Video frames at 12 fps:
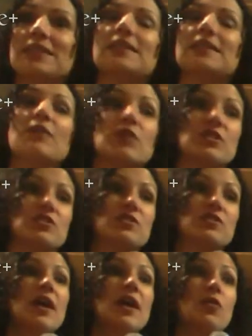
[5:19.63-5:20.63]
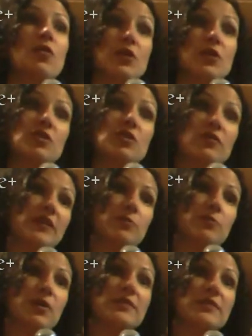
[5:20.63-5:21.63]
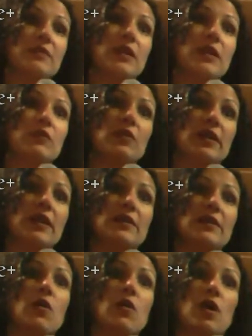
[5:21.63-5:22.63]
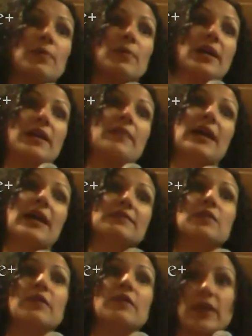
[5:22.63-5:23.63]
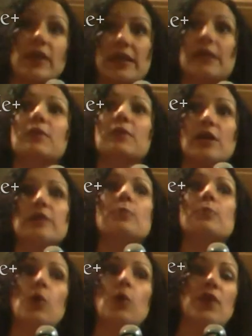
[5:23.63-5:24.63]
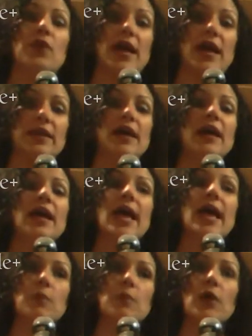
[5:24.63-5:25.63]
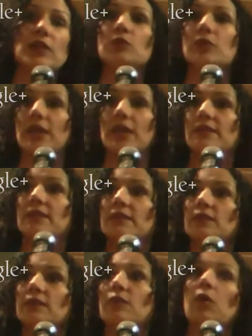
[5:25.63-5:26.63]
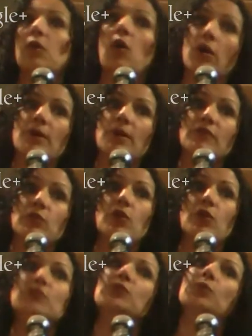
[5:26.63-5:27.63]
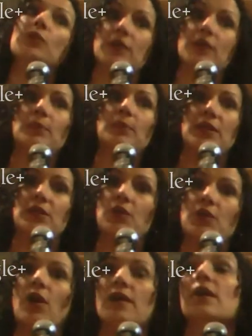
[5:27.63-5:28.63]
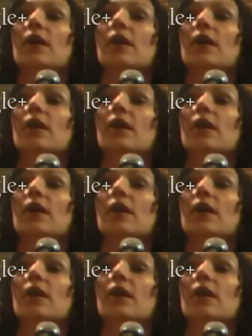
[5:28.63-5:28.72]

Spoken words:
I reached the regional vice president level in Arbonne, and that's the level that Kim and I are both at. And when you get to this level, Arbonne rewards you with the company car,